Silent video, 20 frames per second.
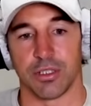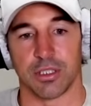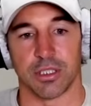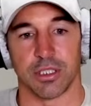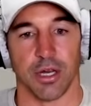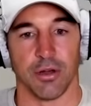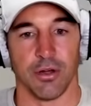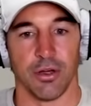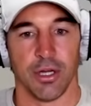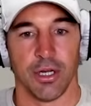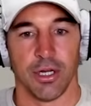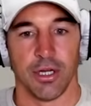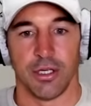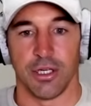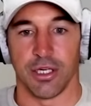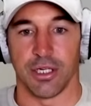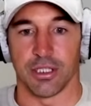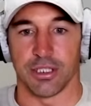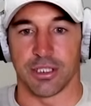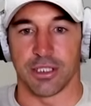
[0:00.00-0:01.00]
So you
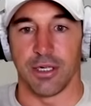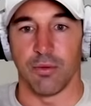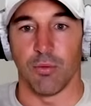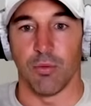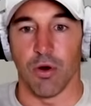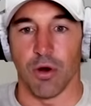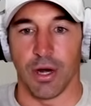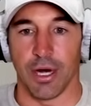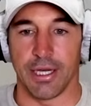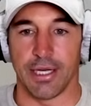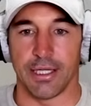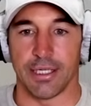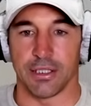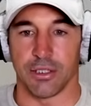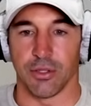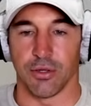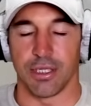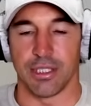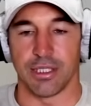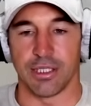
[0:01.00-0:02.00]
can see why he's
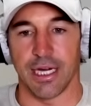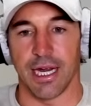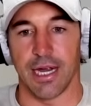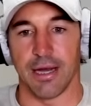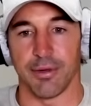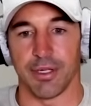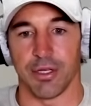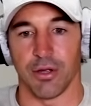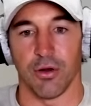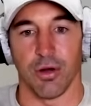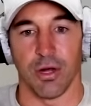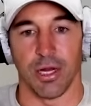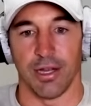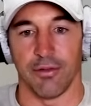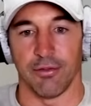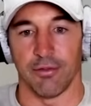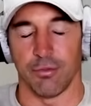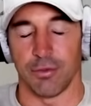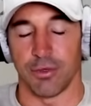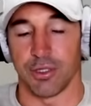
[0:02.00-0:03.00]
got his game at the high
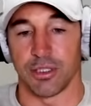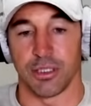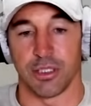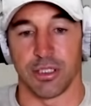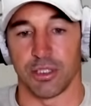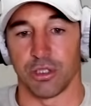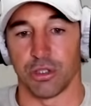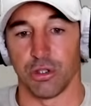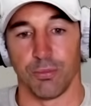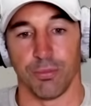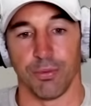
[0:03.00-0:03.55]
level, because he's super